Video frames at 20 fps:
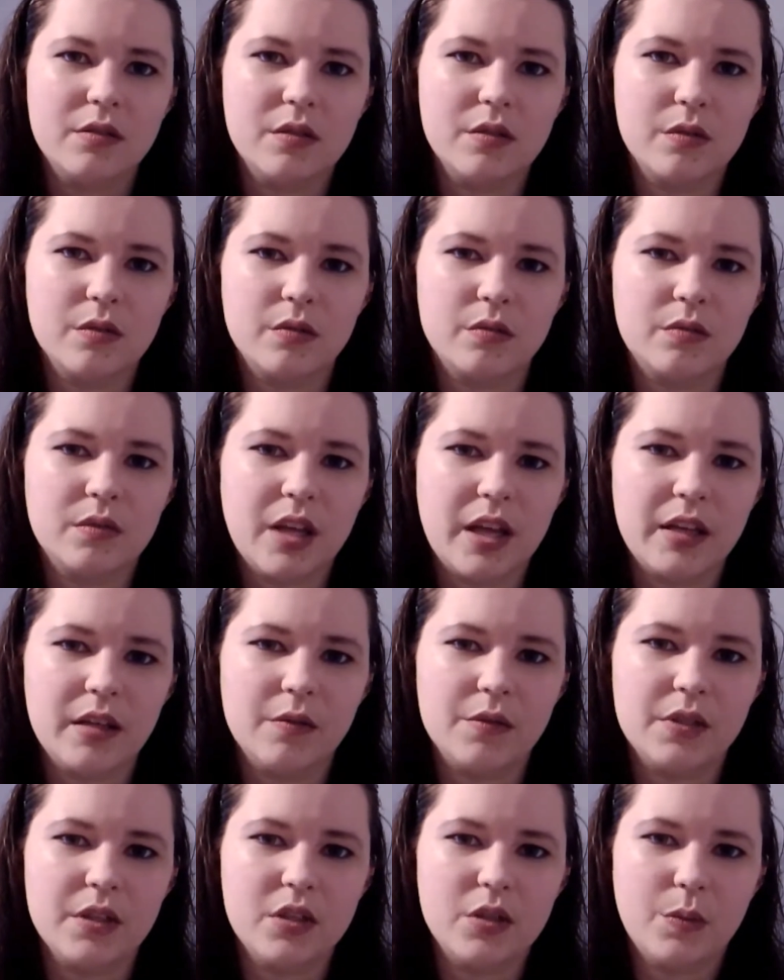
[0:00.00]
to kind
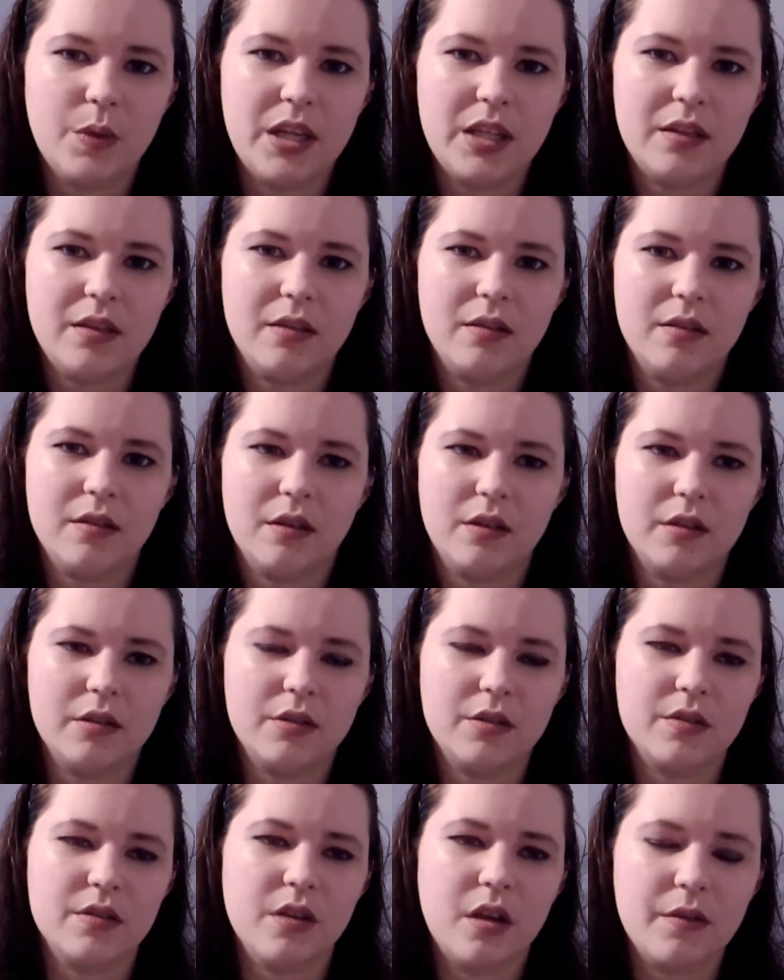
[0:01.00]
of situate, or
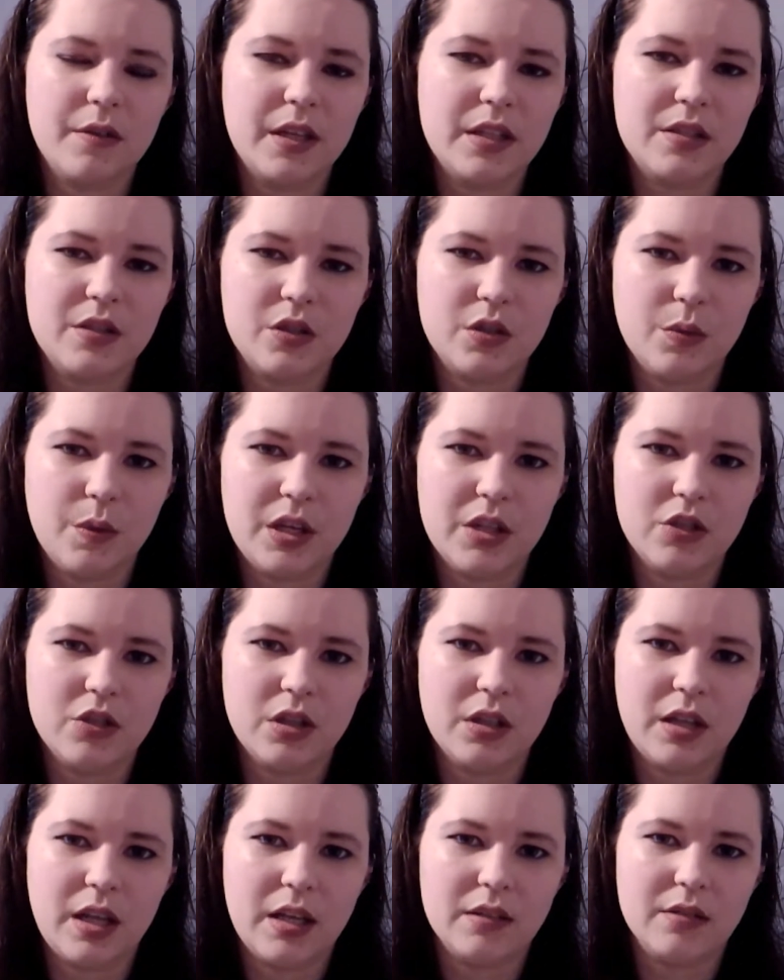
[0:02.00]
to solve that
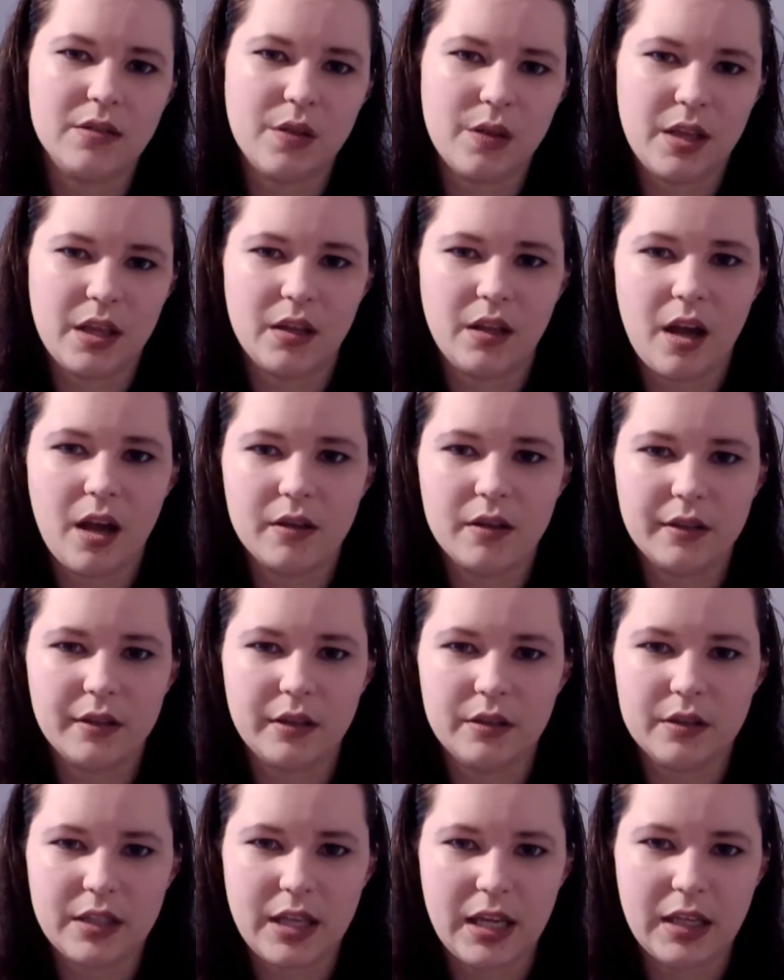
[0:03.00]
situation, and so that Lachlan
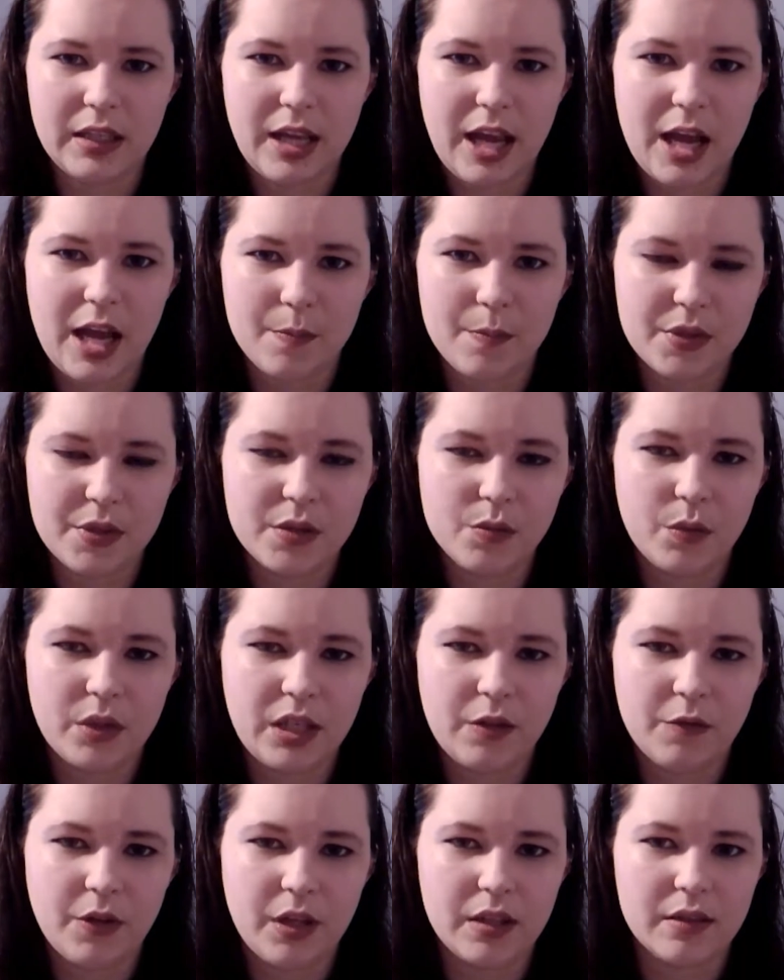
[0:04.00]
could take naps when
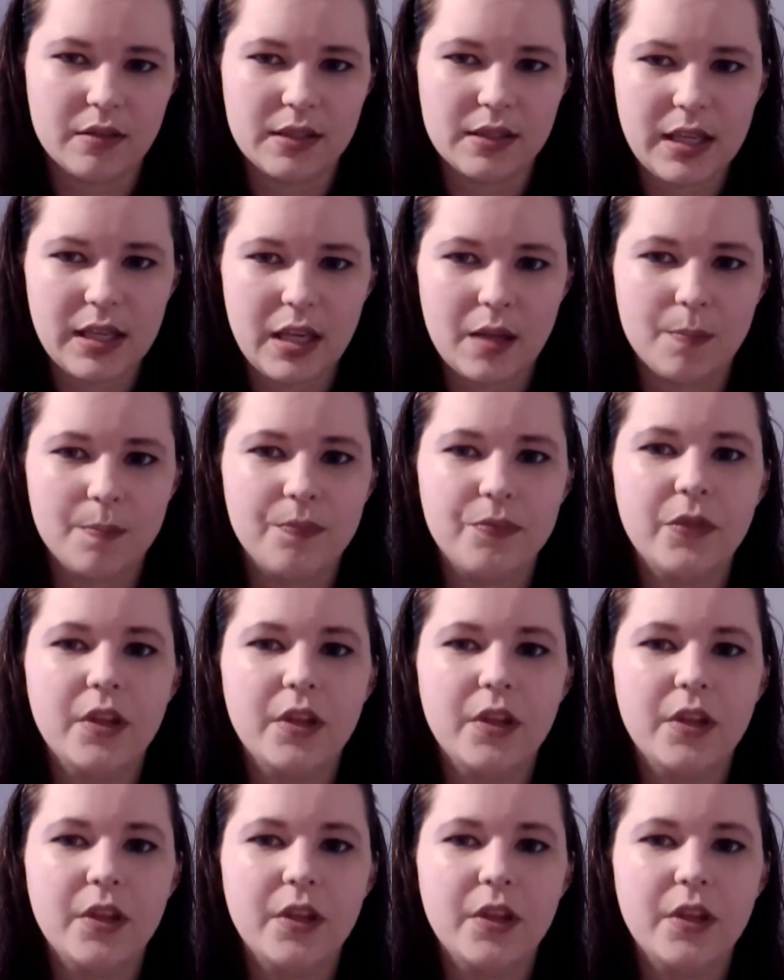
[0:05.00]
he fell asleep,